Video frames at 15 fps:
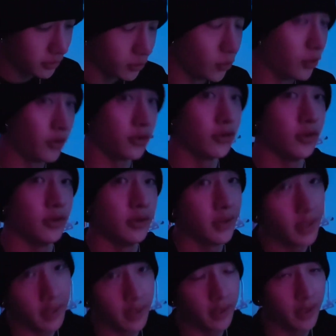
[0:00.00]
autotune.
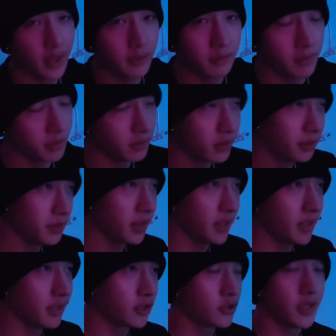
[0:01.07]
And then I'm gonna be
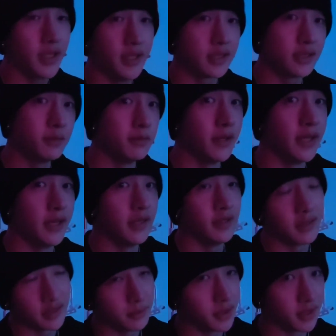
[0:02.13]
here to try and explain
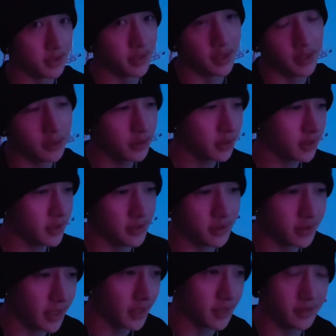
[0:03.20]
as much as I know, because
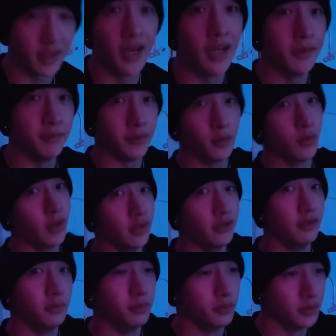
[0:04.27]
I guess I am the one
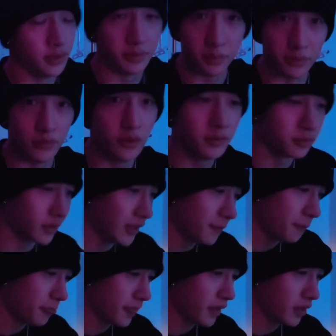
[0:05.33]
who's performed, right?
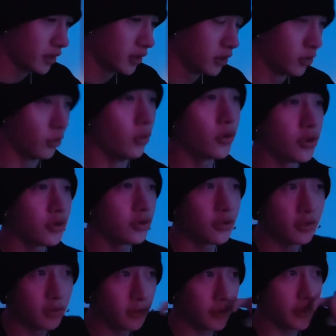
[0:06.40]

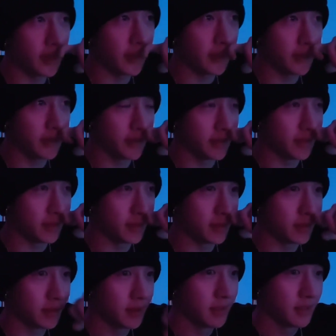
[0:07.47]
Autotune
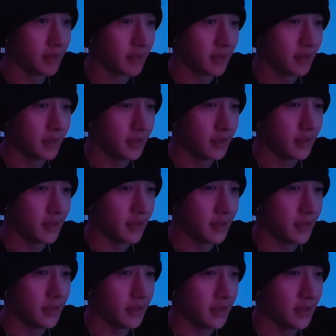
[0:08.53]
is
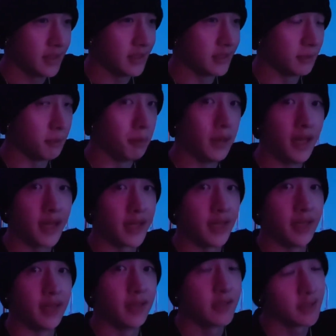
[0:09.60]
a
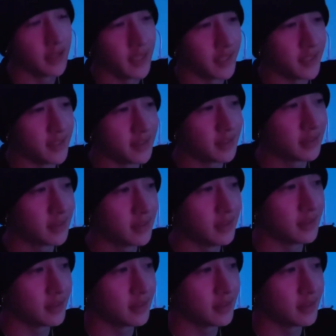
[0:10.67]
plugin. Like it's